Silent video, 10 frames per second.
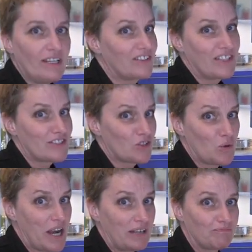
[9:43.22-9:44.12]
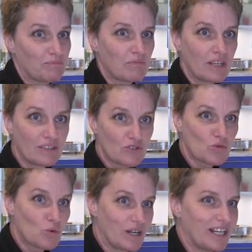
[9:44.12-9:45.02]
It tastes great.
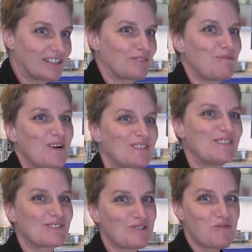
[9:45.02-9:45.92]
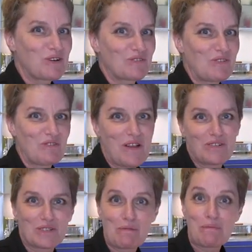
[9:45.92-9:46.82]
Sweet. The parsnips are a wonderful
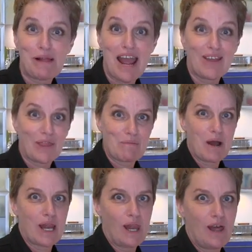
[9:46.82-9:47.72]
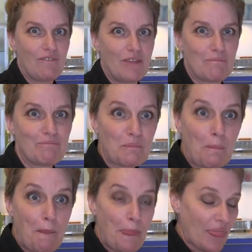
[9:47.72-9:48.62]
flavor. Some people hate them. I love them.
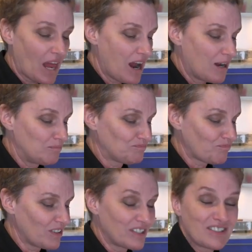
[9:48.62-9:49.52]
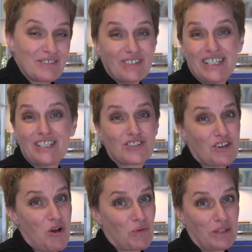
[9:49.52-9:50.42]
It doesn't even need
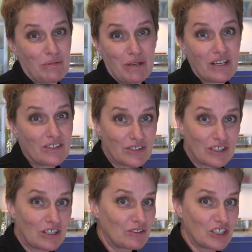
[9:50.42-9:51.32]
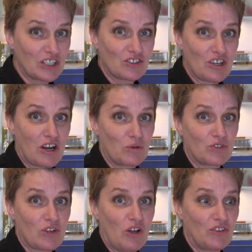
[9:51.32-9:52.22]
salt really, because the chicken stock was
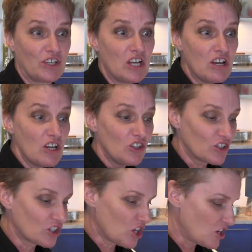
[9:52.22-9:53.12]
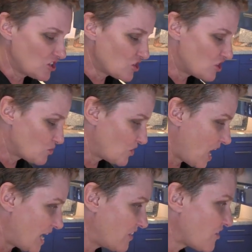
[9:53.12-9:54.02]
salted. You could garnish this with
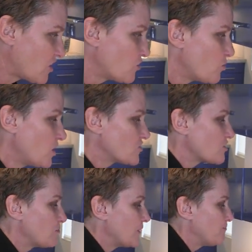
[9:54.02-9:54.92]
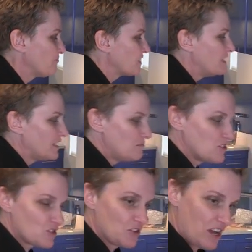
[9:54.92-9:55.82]
anything you wanted, but let me
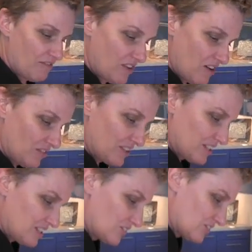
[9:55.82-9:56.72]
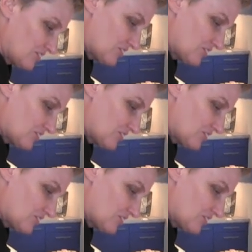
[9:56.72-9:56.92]
show you how velvety this